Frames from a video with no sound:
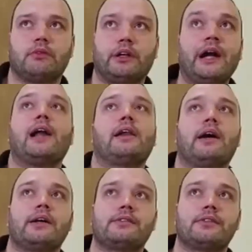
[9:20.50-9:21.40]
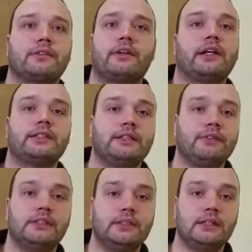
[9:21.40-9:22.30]
realized this
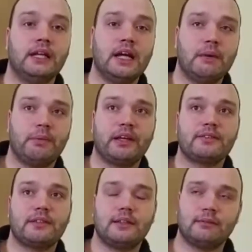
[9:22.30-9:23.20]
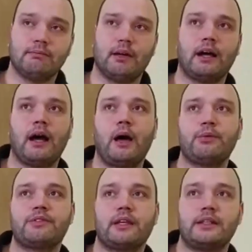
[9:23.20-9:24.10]
creativity, because I
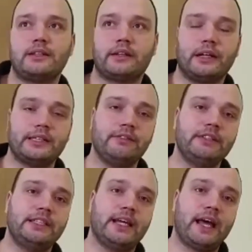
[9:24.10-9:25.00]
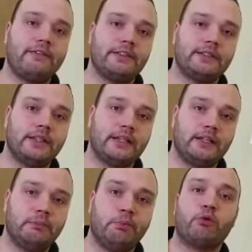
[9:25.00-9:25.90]
would say that creativity haven't
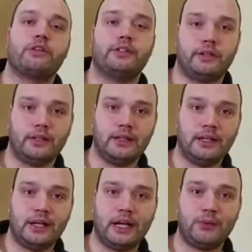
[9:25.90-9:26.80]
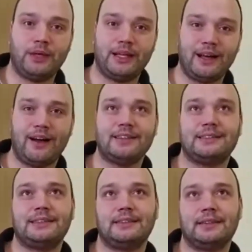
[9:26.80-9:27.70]
any border, and we
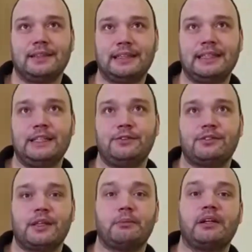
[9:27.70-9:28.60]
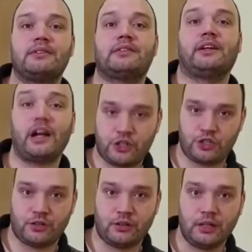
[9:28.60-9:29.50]
can't give some
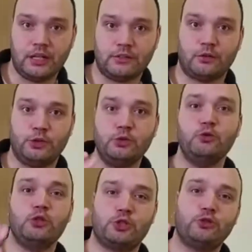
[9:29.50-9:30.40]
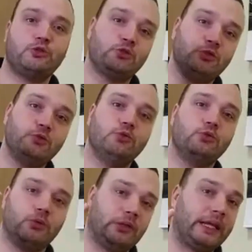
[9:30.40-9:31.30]
instruction. So you should
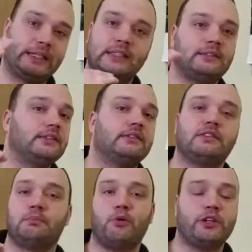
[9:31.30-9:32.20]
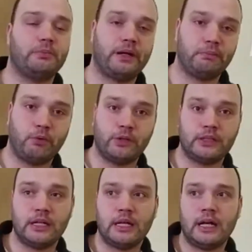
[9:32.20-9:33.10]
do like this point by point.